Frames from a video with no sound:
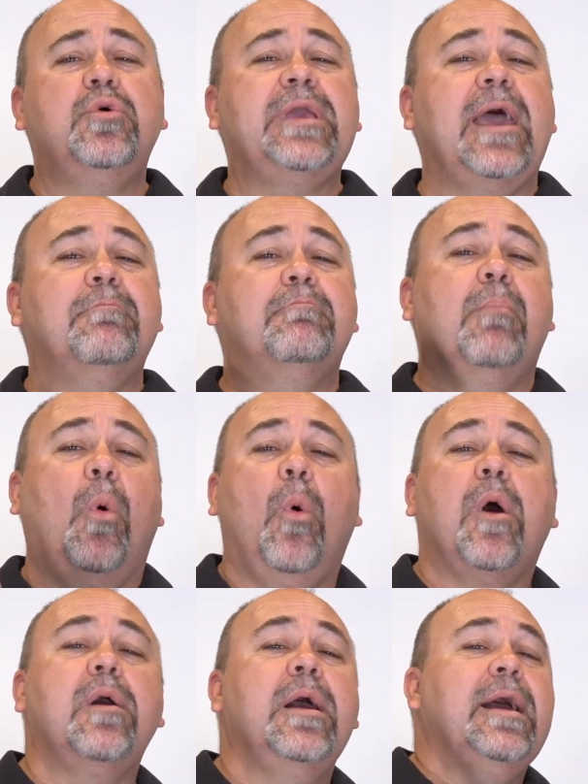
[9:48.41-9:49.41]
get
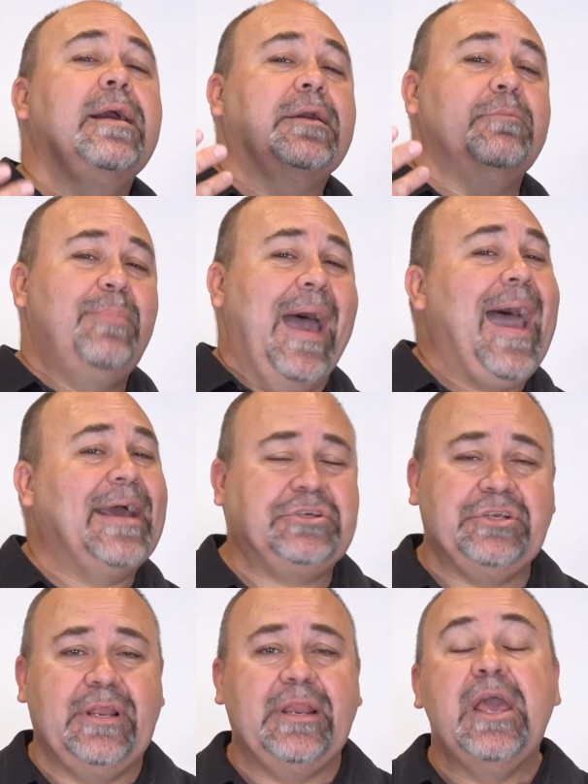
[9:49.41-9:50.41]
more
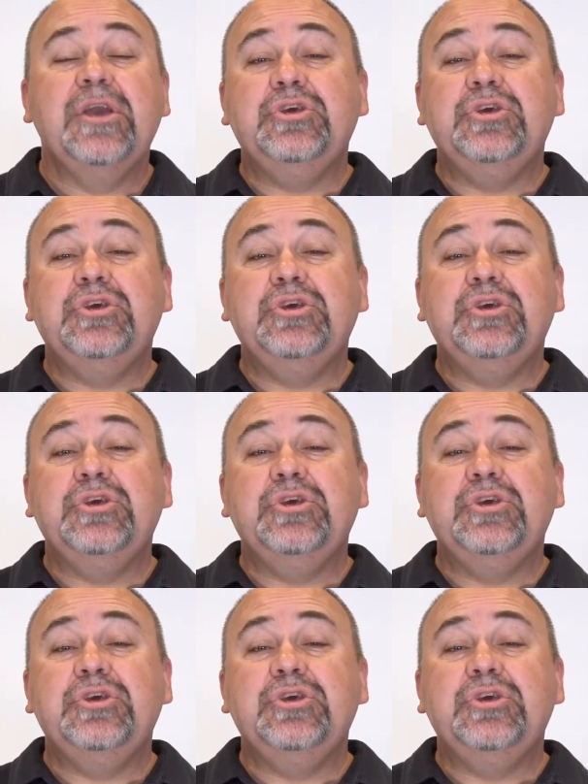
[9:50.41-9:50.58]
compassionate.